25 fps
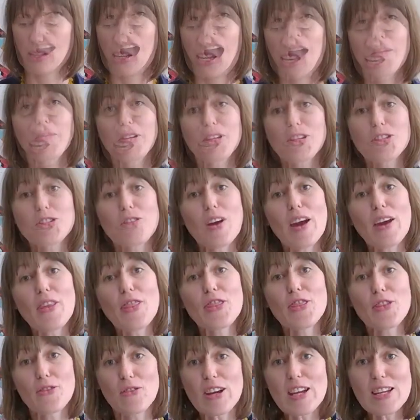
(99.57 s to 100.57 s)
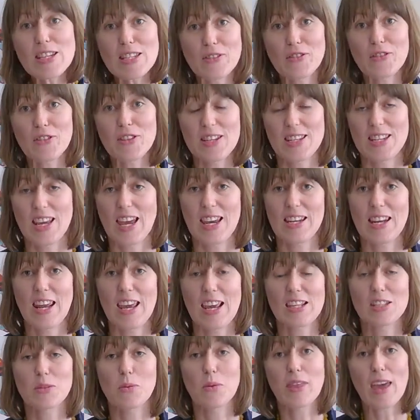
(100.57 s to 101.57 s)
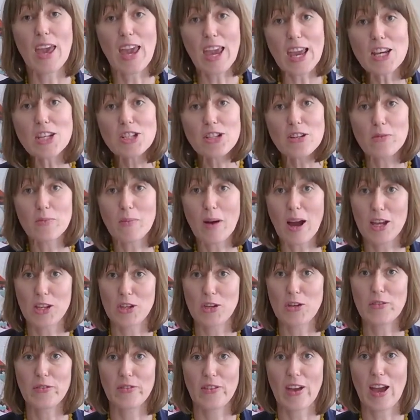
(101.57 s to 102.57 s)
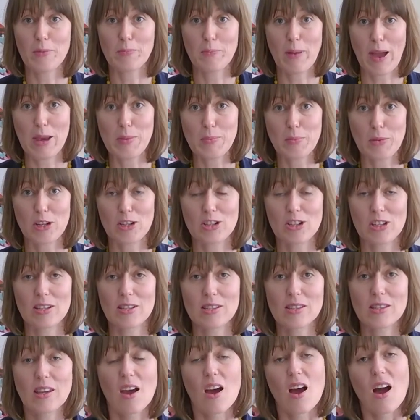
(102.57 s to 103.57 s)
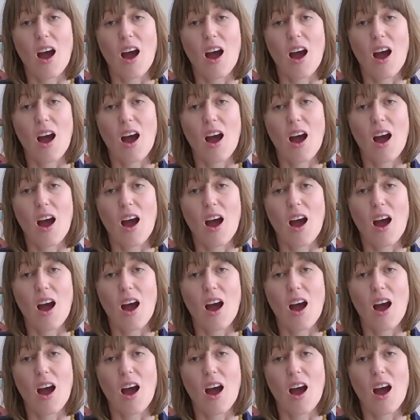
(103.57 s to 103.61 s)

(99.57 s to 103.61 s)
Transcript: I'm going to try 3 different techniques with each of my newfound paintbrushes.